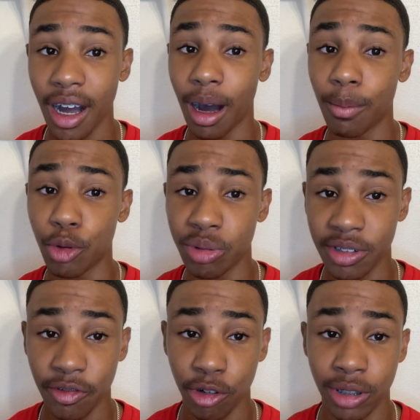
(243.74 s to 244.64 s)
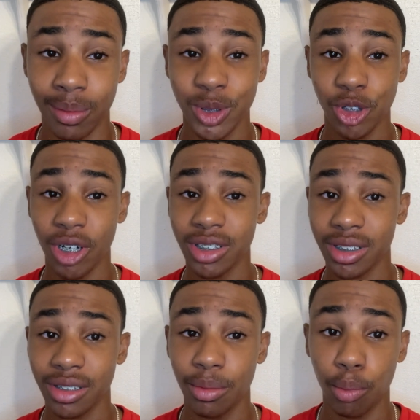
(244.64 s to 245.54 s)
I'm doing it for you. I'm
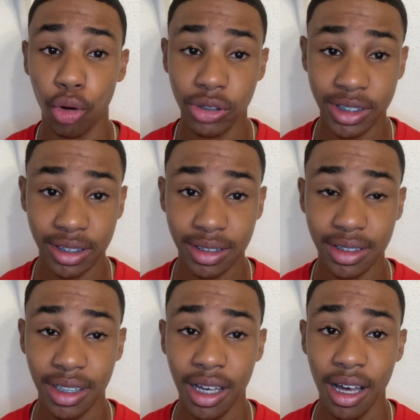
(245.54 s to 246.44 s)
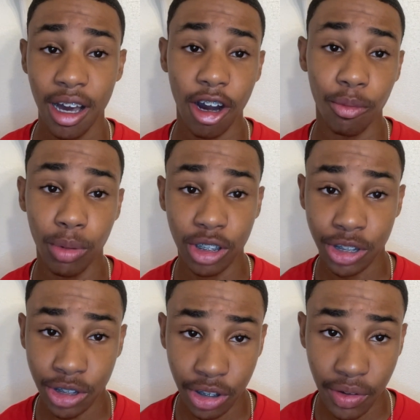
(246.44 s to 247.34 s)
stressing the importance of
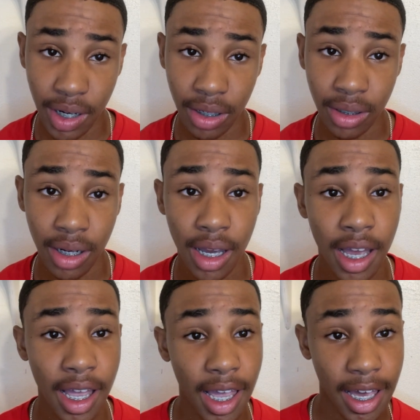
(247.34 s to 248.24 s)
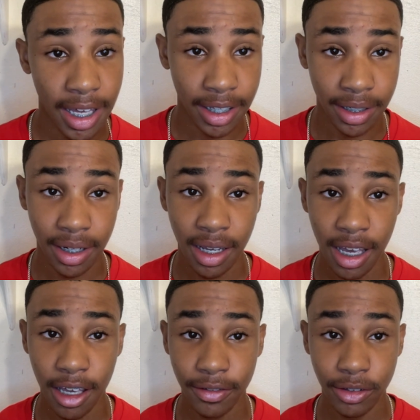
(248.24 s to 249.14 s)
brushing your crown. And
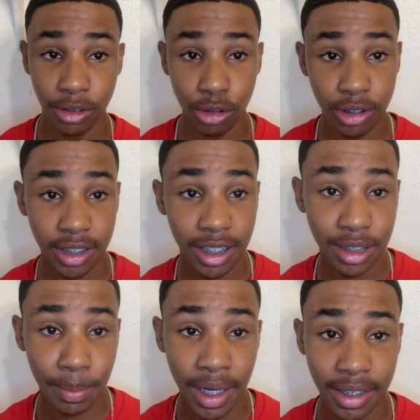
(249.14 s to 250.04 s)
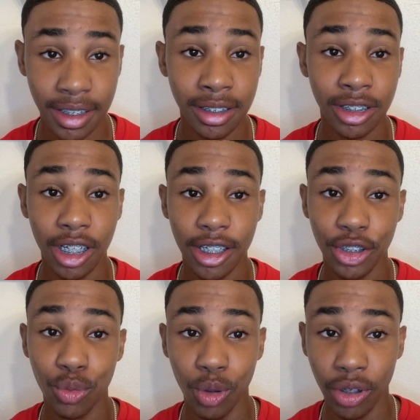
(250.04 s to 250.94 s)
if you use these methods,
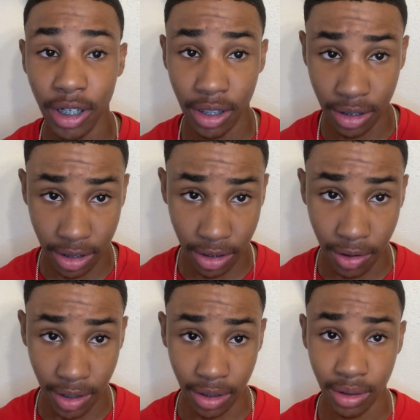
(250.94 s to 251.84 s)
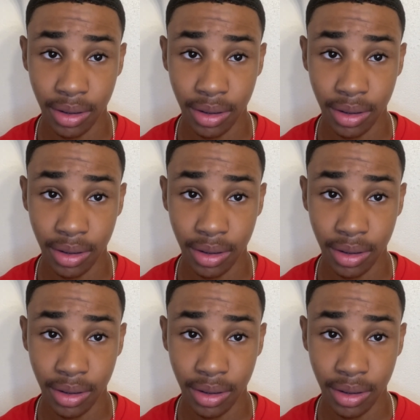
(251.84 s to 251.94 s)
you will get a good crown